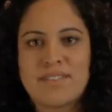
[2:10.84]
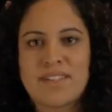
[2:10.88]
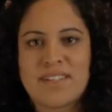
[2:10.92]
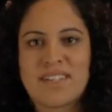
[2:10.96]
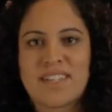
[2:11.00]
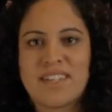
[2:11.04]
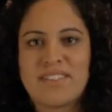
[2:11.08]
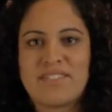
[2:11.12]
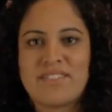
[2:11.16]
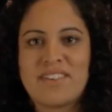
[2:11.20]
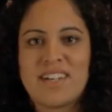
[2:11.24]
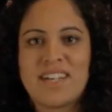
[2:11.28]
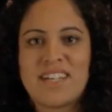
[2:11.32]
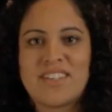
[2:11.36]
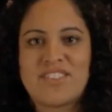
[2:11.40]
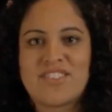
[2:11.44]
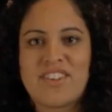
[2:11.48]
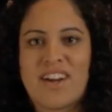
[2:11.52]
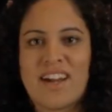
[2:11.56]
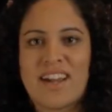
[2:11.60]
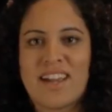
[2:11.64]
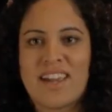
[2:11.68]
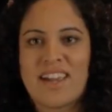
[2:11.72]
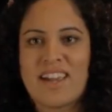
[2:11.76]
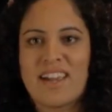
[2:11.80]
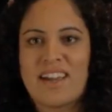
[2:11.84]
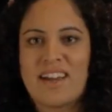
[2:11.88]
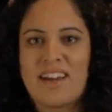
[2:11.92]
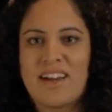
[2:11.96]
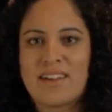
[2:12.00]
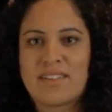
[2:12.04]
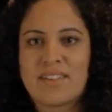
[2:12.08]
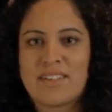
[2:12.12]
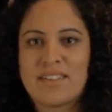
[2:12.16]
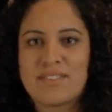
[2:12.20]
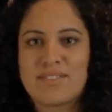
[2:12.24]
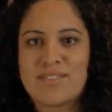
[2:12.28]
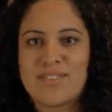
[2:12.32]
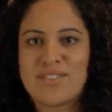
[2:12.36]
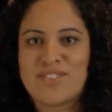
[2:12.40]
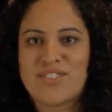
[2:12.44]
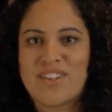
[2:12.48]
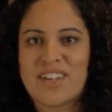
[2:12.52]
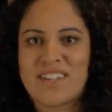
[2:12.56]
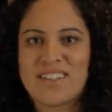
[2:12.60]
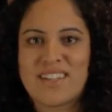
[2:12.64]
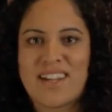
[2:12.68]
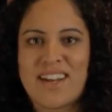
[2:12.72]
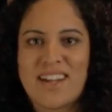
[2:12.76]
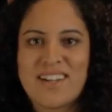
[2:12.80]
I'd get really drunk. I'd get so
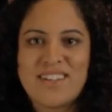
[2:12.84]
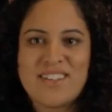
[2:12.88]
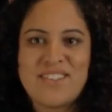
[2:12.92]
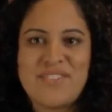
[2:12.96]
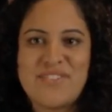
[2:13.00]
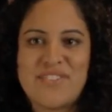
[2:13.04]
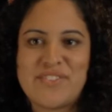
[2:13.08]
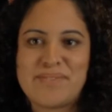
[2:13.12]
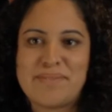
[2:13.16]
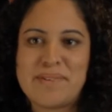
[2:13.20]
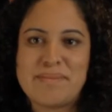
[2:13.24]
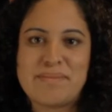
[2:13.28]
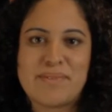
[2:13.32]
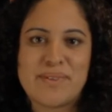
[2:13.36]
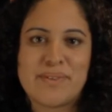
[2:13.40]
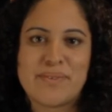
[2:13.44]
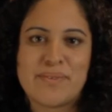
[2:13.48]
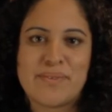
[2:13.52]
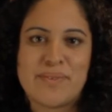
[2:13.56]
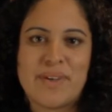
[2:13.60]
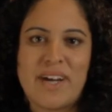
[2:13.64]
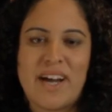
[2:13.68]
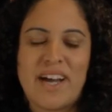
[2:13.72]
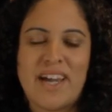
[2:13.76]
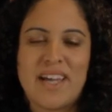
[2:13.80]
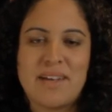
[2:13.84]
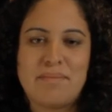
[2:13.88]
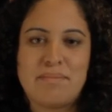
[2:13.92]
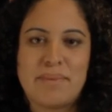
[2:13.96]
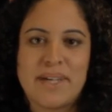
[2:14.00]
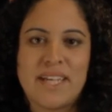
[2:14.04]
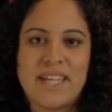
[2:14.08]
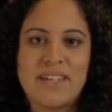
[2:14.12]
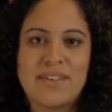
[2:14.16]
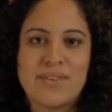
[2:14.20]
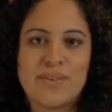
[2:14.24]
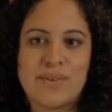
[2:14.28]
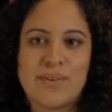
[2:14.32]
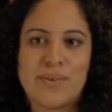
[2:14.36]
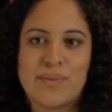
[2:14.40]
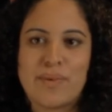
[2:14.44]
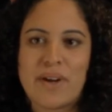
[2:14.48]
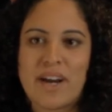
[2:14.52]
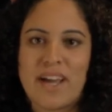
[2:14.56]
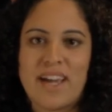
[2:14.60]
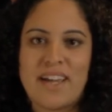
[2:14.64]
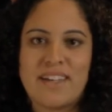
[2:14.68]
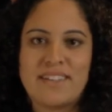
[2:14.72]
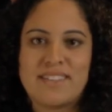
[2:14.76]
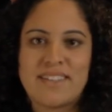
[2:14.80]
drunk that I didn't even remember where I had been or
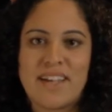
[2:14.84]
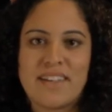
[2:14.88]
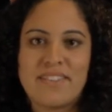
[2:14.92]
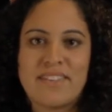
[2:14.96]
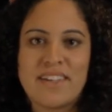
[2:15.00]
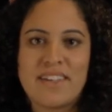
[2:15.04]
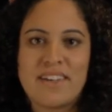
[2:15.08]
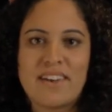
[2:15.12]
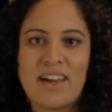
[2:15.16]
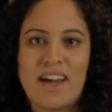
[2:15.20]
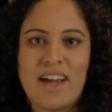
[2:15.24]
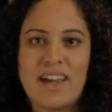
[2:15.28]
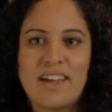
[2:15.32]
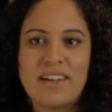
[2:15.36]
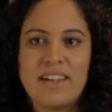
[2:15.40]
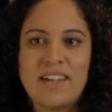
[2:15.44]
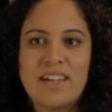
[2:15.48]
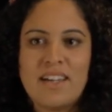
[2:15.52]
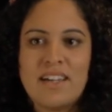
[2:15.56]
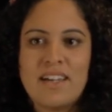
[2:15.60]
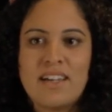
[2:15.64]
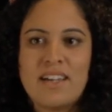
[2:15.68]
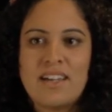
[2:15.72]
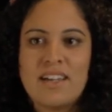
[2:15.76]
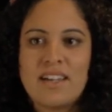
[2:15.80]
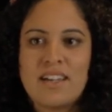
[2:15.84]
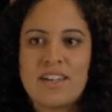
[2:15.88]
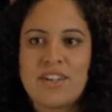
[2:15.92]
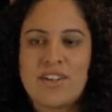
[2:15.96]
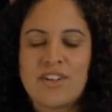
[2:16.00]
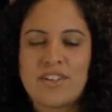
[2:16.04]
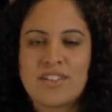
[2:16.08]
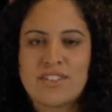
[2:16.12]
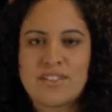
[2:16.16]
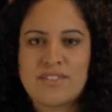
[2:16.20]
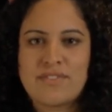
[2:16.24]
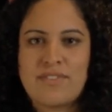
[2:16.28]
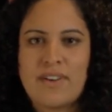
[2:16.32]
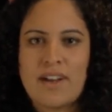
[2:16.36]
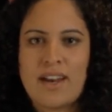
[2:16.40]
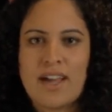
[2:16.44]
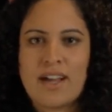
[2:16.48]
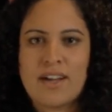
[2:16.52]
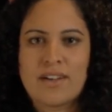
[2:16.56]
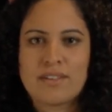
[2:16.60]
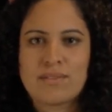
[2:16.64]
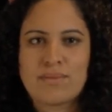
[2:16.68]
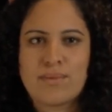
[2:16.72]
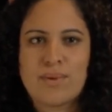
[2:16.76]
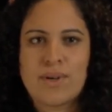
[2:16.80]
what I had done that night. It just felt
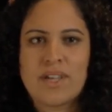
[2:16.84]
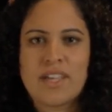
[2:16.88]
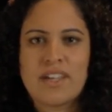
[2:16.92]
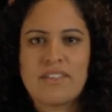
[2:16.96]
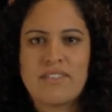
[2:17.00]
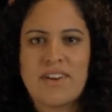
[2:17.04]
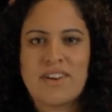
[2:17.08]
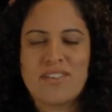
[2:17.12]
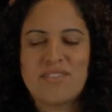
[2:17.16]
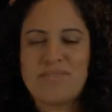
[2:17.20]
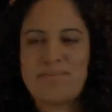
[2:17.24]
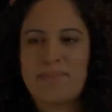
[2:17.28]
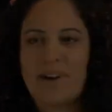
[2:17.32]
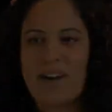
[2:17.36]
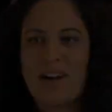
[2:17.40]
like I was walking around with my